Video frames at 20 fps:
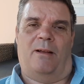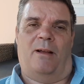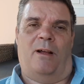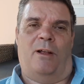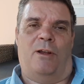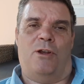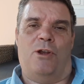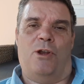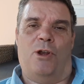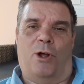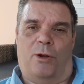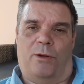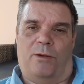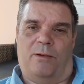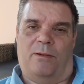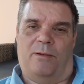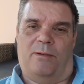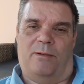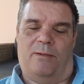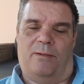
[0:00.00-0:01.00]

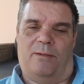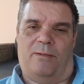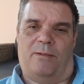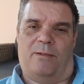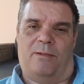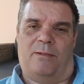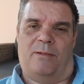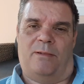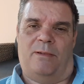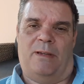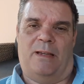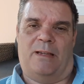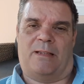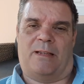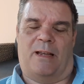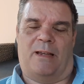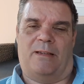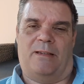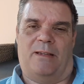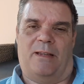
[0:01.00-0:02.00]

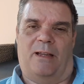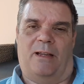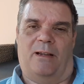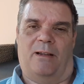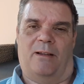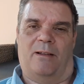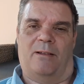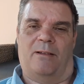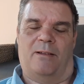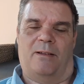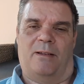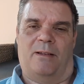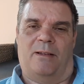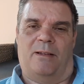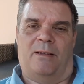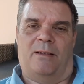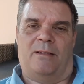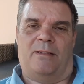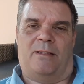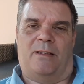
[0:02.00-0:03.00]
non-Nissan dealer
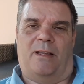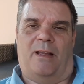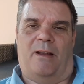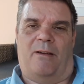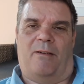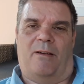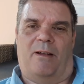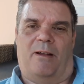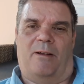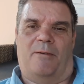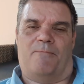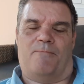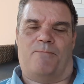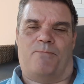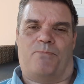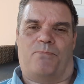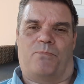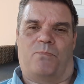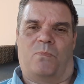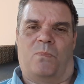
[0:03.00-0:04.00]
to get
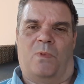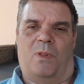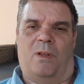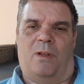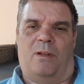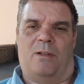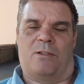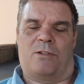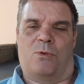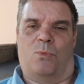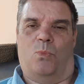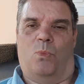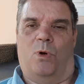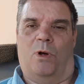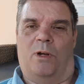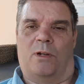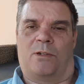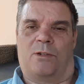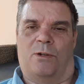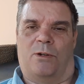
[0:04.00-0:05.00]
some
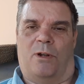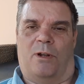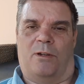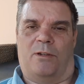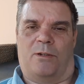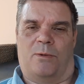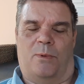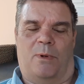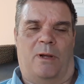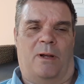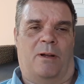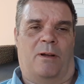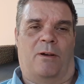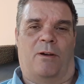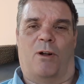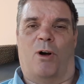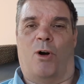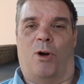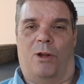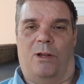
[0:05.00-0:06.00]
work done onto it. I got
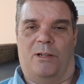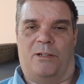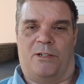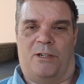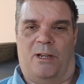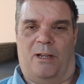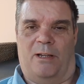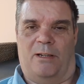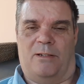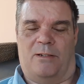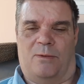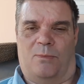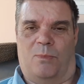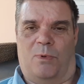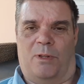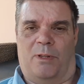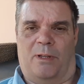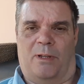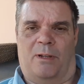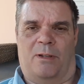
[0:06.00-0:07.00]
an oil change and
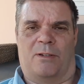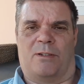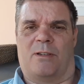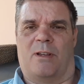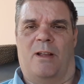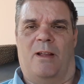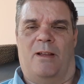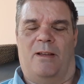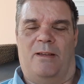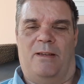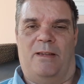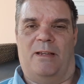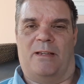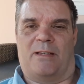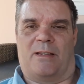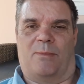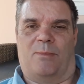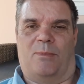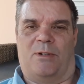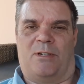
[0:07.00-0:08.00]
one because
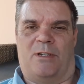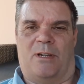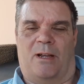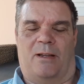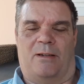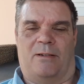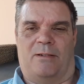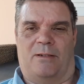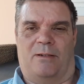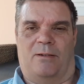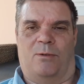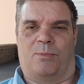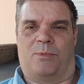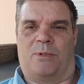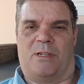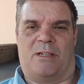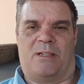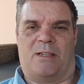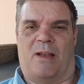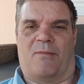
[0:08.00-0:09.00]
Nissan were charging up
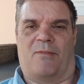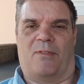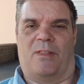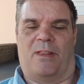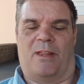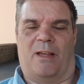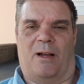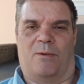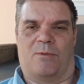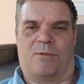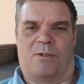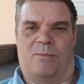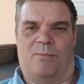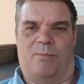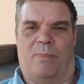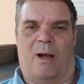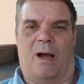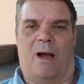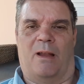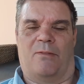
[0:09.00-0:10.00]
to
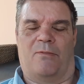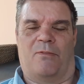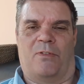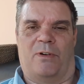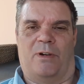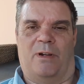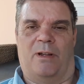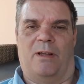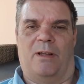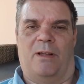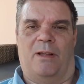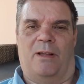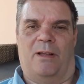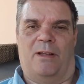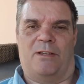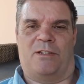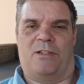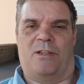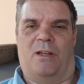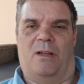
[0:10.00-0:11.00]
7,000 baht for
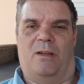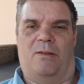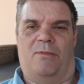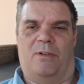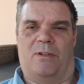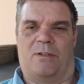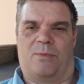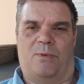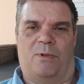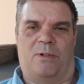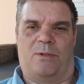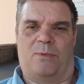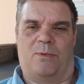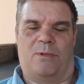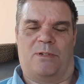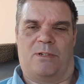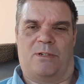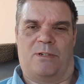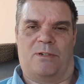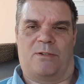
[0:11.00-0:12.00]
a service, which
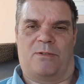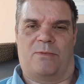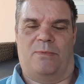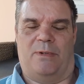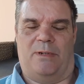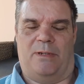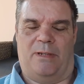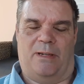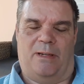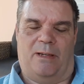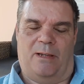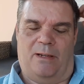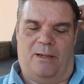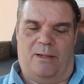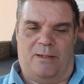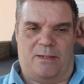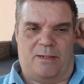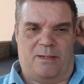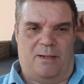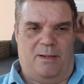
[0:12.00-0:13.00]
was just
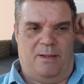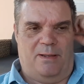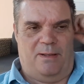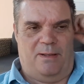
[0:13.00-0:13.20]
ridiculous.